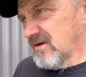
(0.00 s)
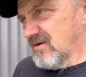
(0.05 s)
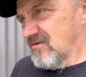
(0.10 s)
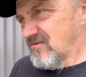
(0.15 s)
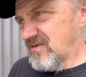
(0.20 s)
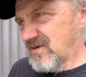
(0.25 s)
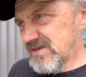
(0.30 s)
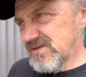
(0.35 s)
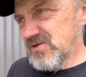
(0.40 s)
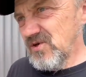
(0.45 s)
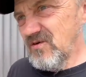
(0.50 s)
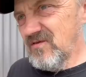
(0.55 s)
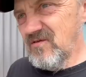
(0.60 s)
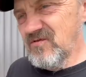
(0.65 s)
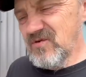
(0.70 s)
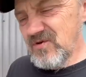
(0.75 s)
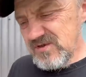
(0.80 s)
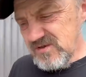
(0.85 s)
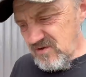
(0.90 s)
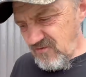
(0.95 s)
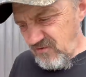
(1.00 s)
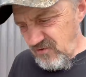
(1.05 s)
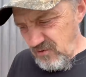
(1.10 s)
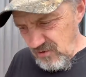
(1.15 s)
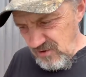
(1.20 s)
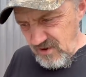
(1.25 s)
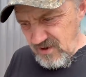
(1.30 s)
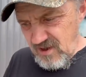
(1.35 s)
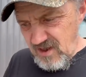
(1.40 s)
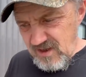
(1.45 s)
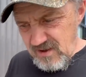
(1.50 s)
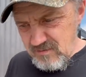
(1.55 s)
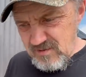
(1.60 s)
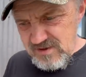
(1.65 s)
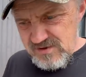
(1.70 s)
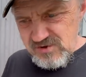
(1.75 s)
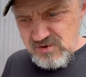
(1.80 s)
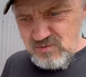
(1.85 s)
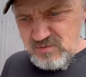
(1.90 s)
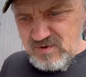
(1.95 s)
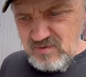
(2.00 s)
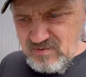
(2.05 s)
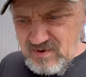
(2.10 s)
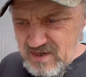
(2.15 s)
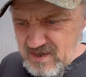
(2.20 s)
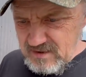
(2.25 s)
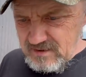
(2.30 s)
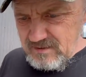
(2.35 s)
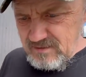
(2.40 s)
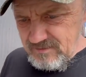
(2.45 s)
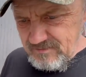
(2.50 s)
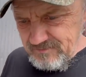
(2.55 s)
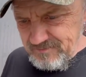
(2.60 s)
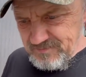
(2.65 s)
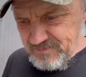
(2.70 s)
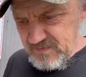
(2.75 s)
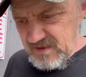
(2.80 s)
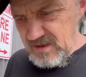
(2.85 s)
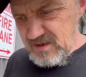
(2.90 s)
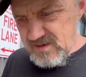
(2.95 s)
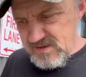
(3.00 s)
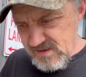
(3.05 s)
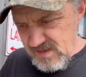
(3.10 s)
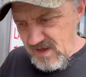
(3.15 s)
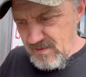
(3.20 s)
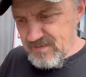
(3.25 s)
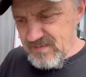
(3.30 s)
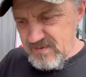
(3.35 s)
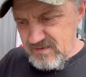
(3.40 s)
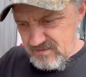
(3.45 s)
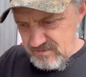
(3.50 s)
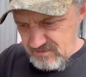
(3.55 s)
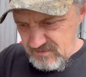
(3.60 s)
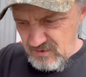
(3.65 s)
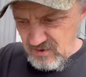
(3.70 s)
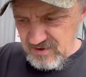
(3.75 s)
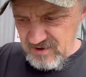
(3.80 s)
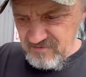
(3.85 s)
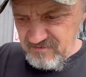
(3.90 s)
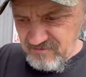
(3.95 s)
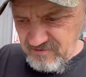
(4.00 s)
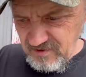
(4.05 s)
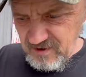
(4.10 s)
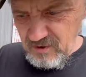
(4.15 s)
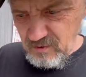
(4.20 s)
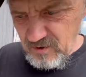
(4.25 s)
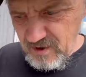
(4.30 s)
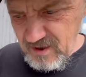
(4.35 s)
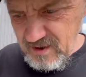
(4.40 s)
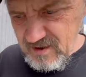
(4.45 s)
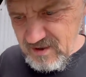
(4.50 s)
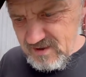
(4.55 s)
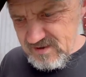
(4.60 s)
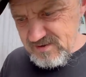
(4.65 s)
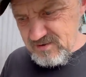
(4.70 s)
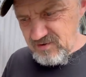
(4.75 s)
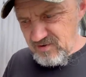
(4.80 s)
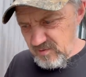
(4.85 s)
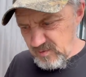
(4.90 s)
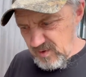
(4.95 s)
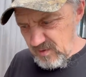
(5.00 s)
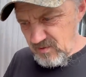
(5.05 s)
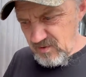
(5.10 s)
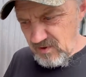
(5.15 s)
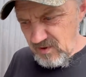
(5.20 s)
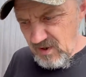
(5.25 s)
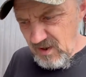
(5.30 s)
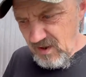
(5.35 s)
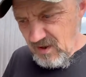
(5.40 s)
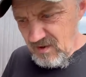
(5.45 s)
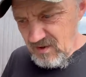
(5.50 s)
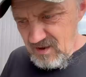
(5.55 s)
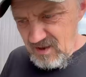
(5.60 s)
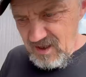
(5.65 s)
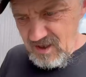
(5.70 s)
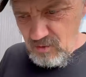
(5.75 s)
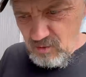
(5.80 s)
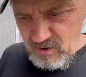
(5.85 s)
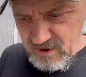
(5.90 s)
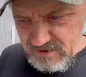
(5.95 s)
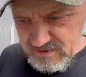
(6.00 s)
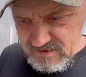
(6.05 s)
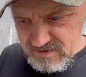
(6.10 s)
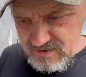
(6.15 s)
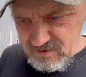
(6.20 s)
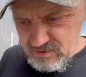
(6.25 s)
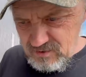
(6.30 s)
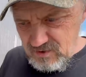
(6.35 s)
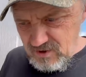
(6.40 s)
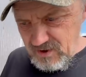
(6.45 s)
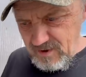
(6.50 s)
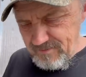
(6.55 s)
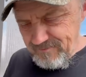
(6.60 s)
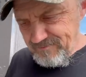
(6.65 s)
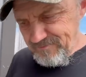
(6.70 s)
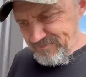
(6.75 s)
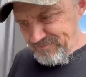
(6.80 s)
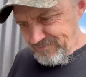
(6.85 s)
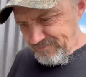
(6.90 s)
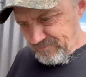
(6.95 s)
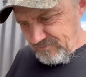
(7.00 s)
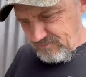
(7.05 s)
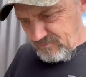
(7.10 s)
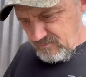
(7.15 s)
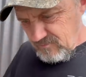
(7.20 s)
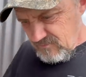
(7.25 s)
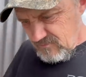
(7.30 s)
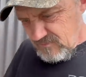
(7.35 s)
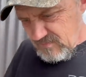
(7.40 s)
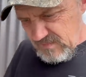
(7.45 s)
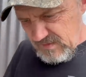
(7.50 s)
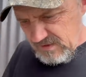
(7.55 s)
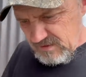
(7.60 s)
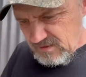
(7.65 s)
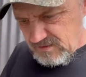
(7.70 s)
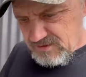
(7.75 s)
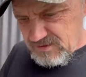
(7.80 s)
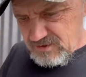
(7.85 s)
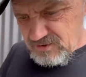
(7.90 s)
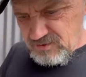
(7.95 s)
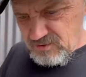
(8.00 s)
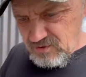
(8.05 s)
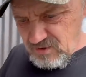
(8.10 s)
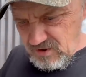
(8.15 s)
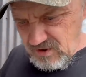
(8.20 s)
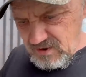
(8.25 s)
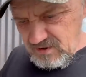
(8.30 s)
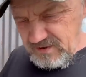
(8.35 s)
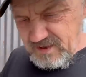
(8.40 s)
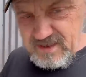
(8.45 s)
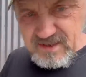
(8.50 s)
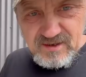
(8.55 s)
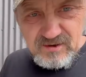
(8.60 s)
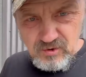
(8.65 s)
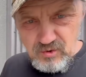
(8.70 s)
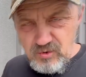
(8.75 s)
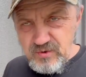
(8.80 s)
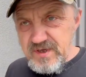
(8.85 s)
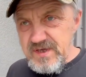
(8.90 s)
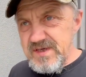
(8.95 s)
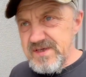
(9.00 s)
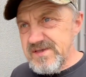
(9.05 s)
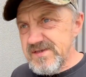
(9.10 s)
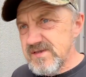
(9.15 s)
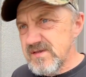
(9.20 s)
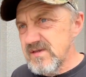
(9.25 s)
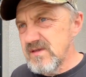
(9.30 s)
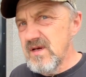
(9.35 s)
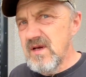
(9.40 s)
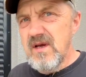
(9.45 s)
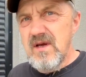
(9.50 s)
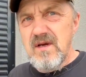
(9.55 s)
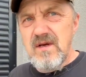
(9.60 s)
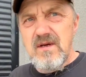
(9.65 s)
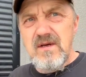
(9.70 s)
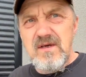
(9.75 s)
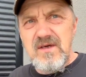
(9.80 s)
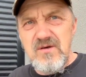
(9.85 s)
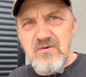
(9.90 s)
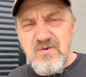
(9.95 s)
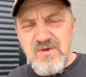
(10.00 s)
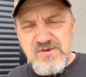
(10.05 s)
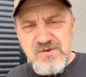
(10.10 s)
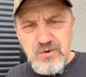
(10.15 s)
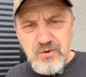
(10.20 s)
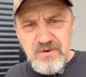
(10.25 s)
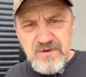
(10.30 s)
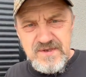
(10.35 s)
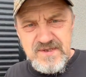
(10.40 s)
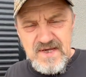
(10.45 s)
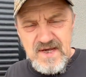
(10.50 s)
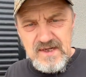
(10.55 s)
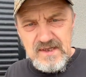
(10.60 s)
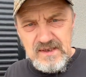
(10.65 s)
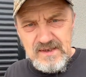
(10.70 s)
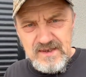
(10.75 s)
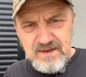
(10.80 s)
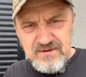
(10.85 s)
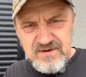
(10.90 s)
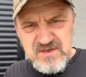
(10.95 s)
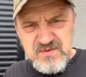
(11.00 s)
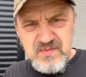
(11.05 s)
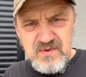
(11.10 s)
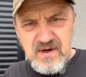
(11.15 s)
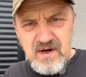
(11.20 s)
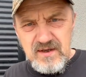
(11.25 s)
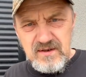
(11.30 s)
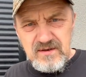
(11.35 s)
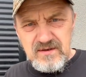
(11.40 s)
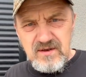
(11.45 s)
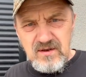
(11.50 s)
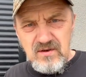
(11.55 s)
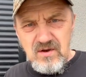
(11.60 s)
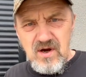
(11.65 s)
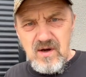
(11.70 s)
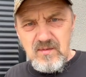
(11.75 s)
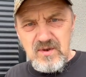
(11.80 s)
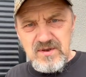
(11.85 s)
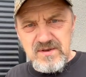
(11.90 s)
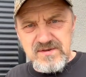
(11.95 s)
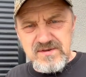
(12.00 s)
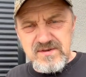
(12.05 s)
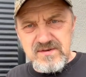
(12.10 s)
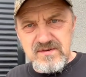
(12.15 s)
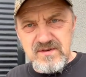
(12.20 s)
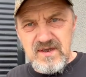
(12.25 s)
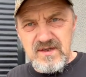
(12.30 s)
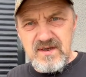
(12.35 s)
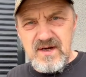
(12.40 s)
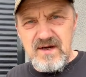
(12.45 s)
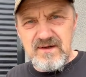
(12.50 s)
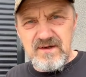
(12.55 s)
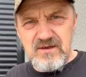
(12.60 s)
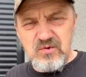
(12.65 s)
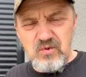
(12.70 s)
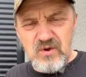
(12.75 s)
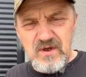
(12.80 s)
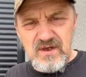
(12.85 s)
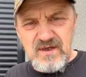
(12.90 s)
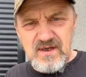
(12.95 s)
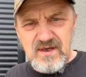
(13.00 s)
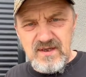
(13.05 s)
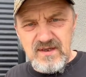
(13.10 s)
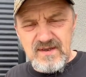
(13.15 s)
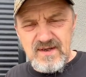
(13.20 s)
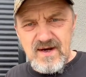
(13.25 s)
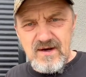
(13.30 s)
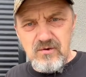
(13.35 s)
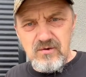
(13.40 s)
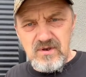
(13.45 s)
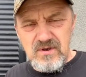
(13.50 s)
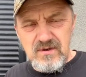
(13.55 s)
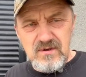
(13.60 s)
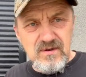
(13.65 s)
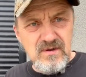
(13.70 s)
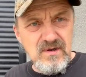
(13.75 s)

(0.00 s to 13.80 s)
first of all of course the fuel economy is super bad except on the freeway as you remember I went to um, to uh, Lake Louise it was doing 10 liters per 100 kilometers at 120 k an hour